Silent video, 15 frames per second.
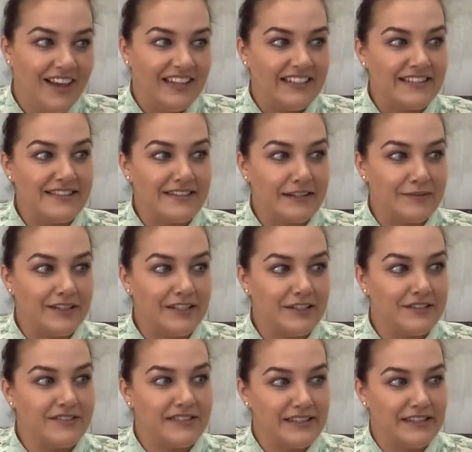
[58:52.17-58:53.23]
And I said, I went to
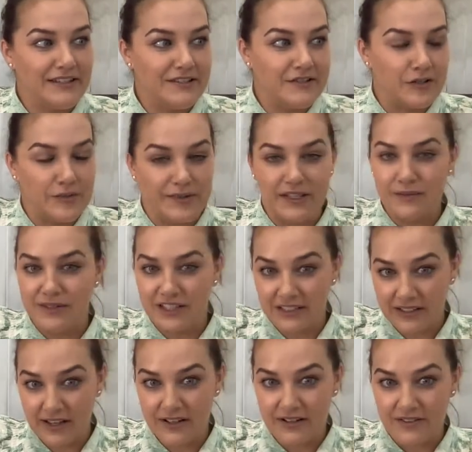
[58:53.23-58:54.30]
your Sydney store, but you were
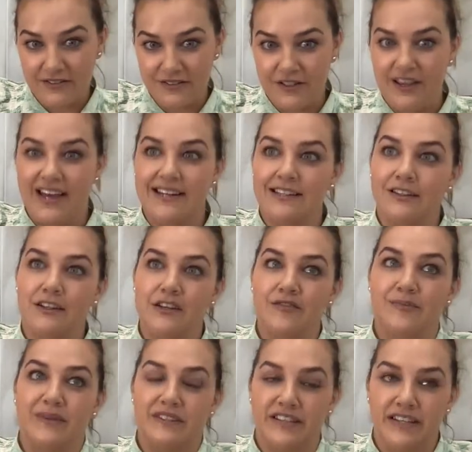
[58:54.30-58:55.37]
closed. You had a lot of
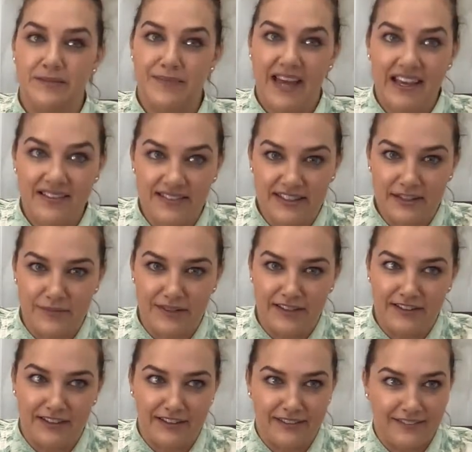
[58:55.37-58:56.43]
petite males in the
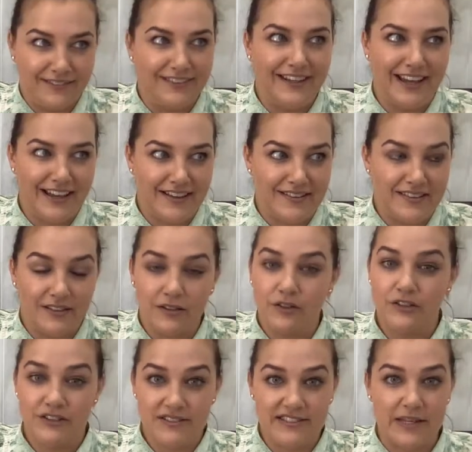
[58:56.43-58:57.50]
window. Yes.
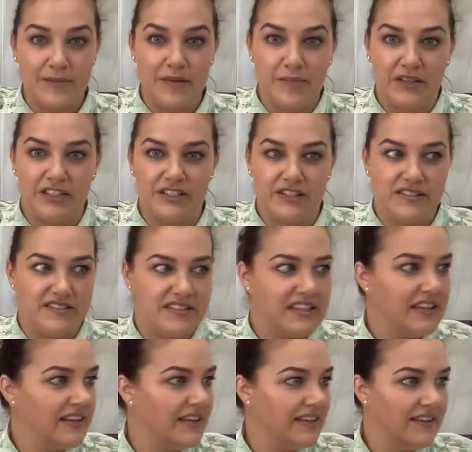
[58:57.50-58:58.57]
Could you send me pictures?
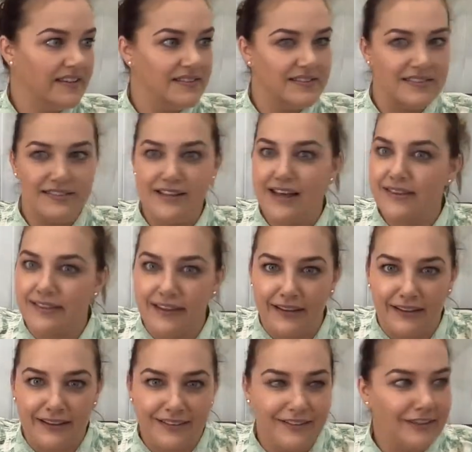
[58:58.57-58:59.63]

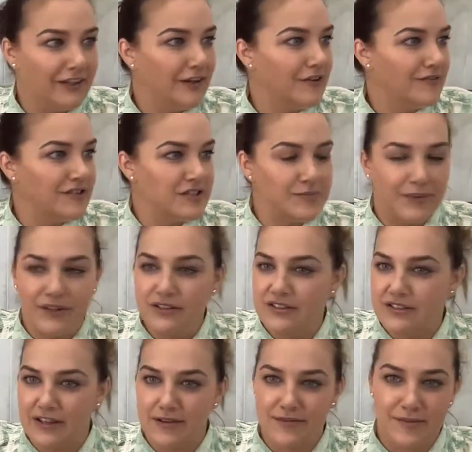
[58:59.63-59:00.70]
Nothing. No
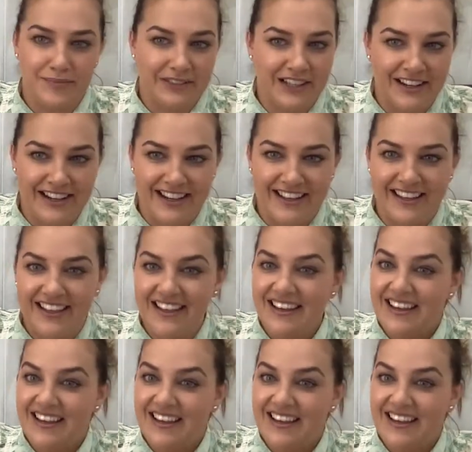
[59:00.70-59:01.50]
response, no reply.